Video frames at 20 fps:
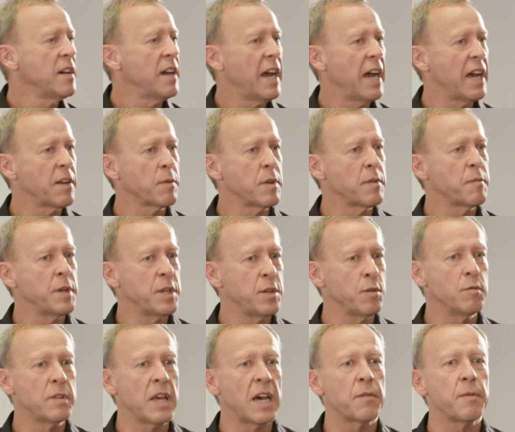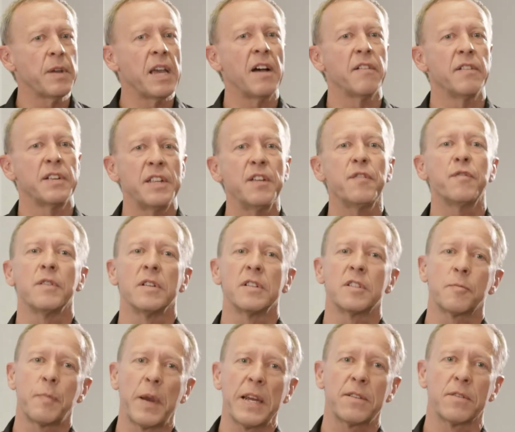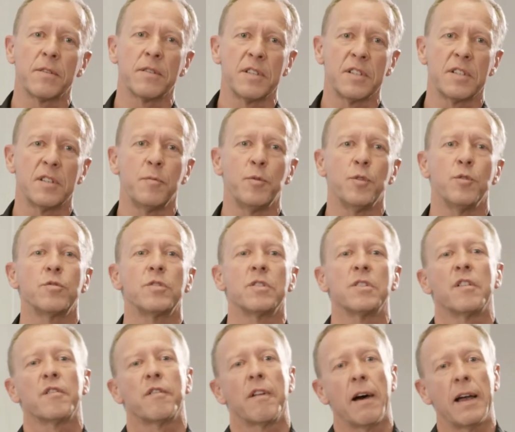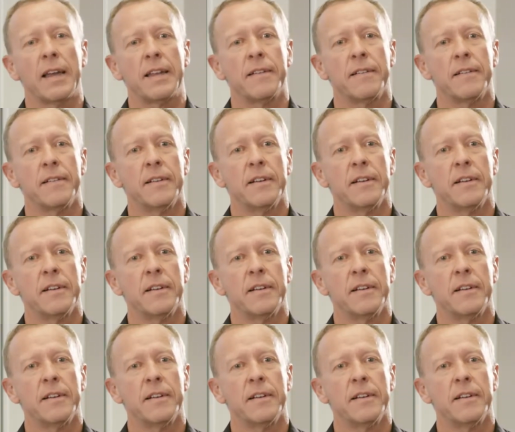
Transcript: And when we do that, we have a different spectral distribution of light.